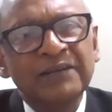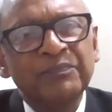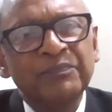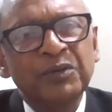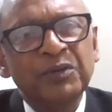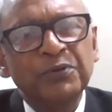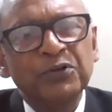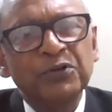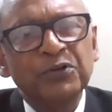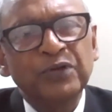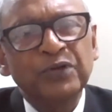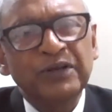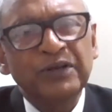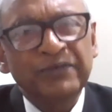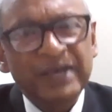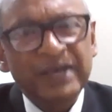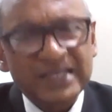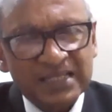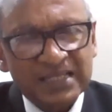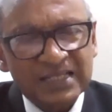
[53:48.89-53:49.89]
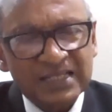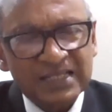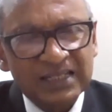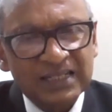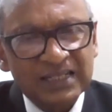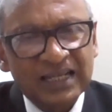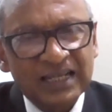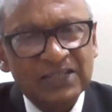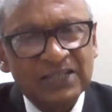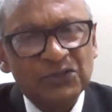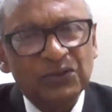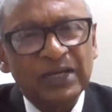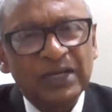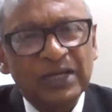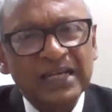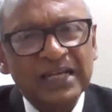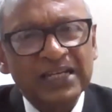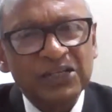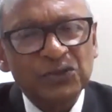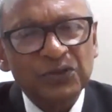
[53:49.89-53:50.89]
people to invest and to
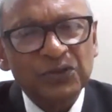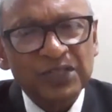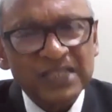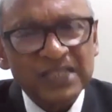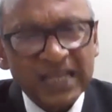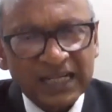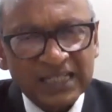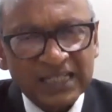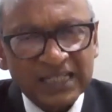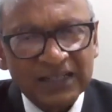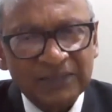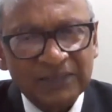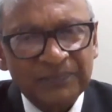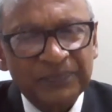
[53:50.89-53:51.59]
get into the sector.